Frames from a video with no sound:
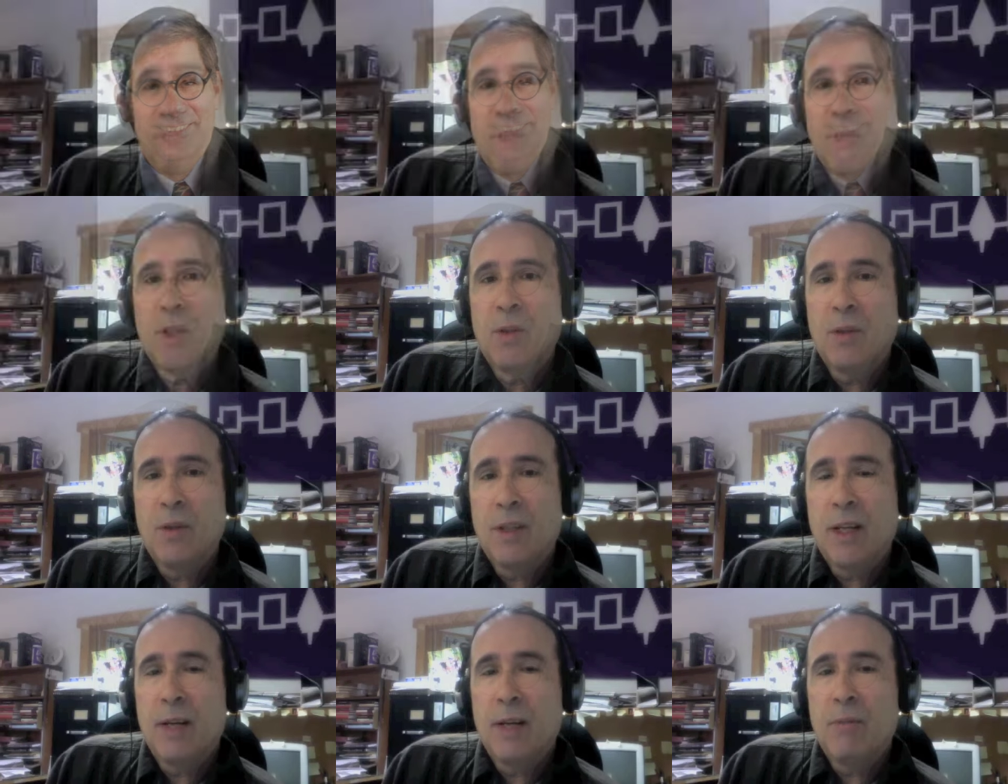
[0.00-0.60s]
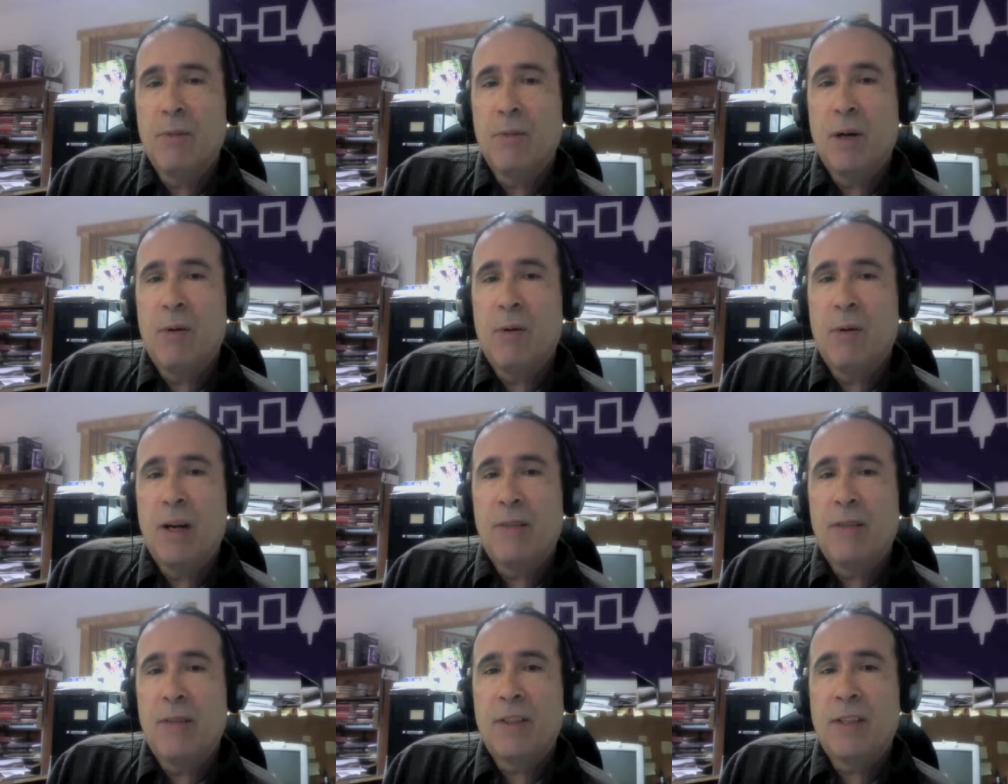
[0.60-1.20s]
Okay, well, we'll
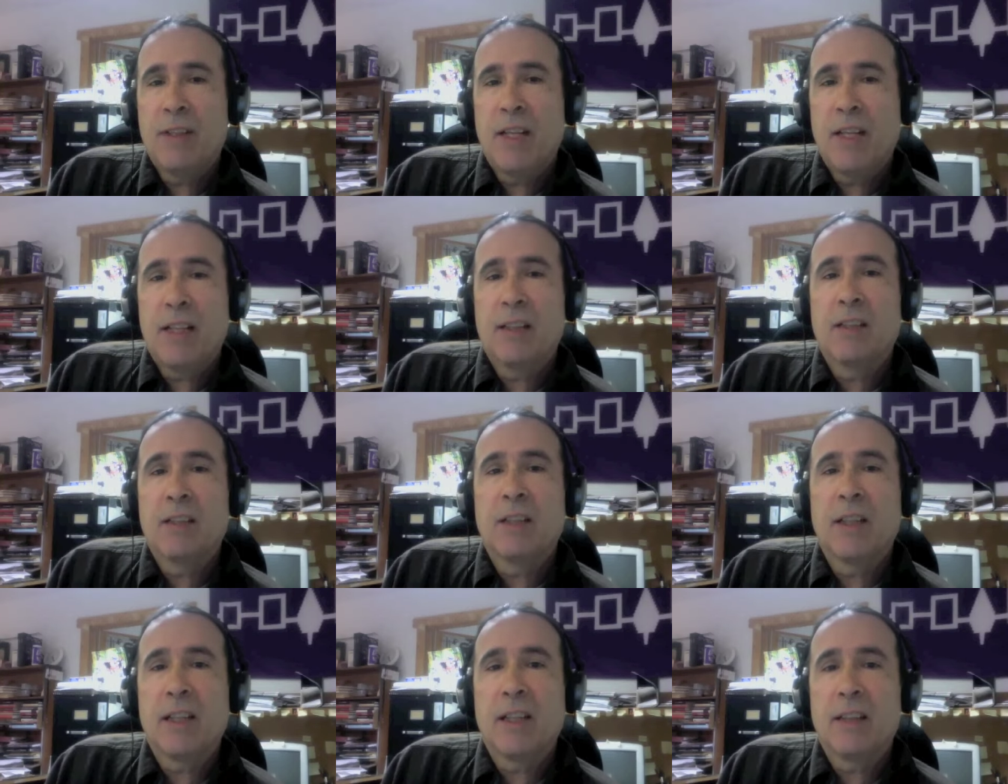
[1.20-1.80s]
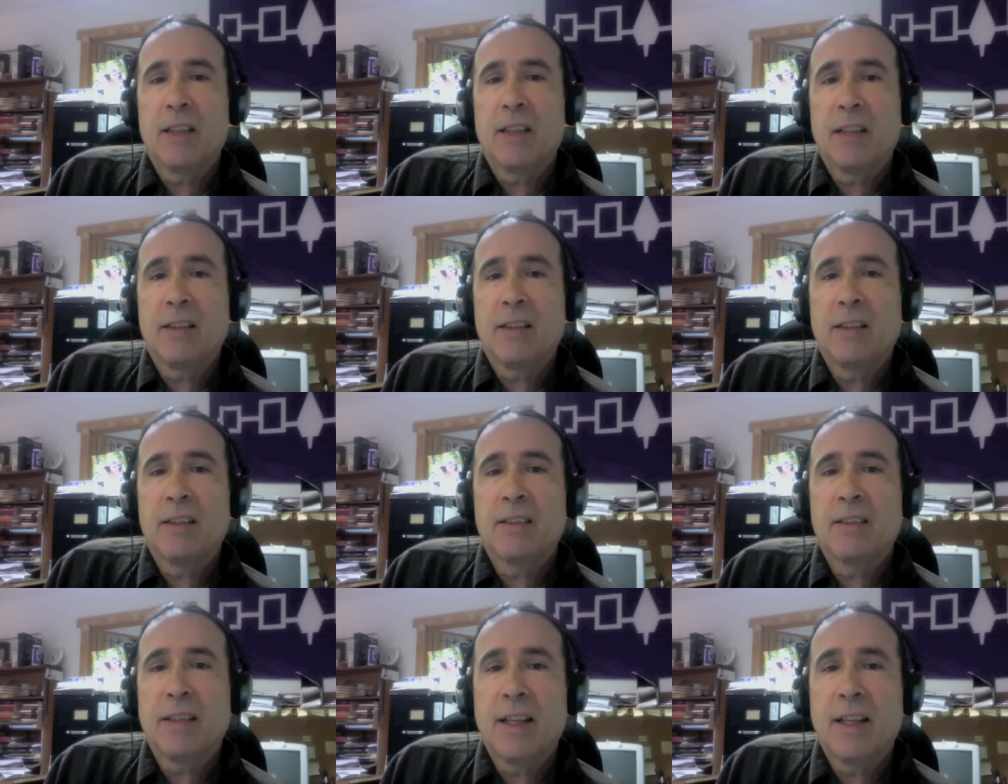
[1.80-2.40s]
have to take a look at that.
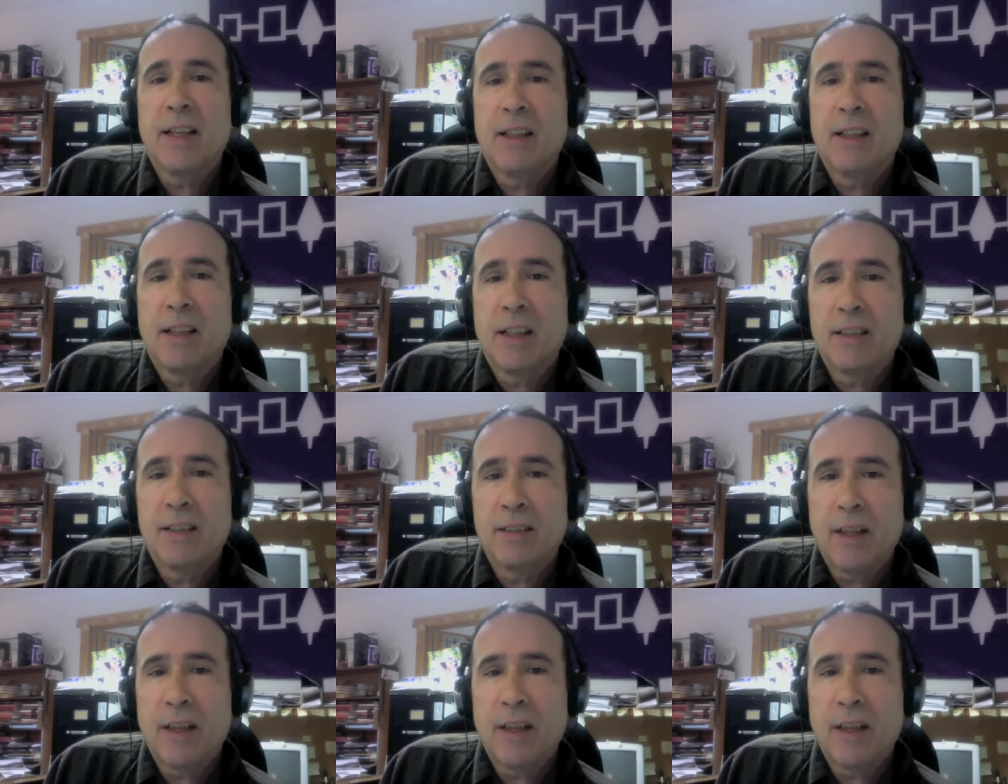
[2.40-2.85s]
Let's analyze